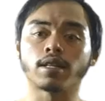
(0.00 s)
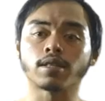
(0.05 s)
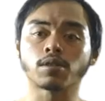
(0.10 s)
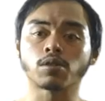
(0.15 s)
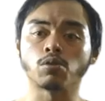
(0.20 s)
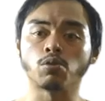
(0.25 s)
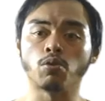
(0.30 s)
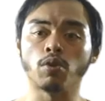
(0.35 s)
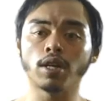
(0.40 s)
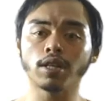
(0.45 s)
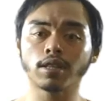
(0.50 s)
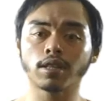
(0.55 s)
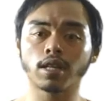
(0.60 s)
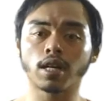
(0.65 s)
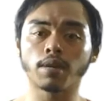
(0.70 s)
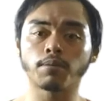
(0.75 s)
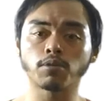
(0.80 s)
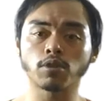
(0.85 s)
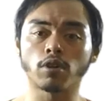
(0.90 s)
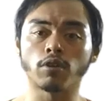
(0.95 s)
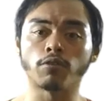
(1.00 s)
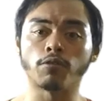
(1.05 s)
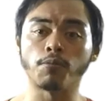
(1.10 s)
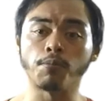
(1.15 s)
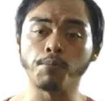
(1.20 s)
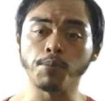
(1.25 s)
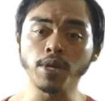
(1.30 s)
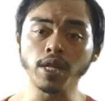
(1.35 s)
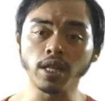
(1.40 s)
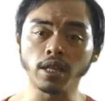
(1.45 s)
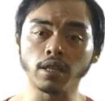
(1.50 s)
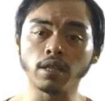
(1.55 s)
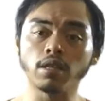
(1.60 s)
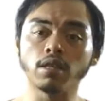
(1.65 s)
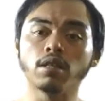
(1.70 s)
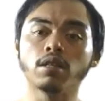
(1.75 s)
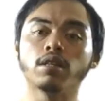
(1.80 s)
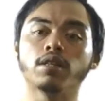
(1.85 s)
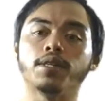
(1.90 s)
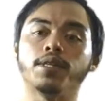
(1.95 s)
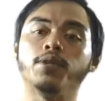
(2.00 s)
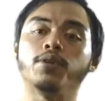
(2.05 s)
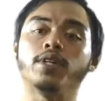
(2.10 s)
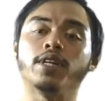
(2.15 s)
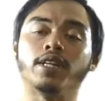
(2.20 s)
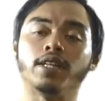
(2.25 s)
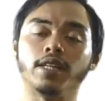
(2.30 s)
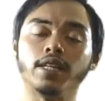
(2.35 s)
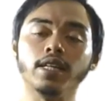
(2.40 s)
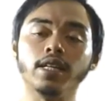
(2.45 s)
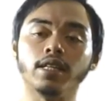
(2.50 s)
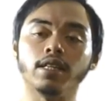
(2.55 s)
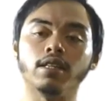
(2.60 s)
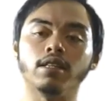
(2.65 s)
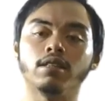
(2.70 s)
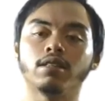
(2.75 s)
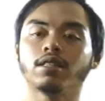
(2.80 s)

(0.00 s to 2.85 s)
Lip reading: as to what types of meat you can eat.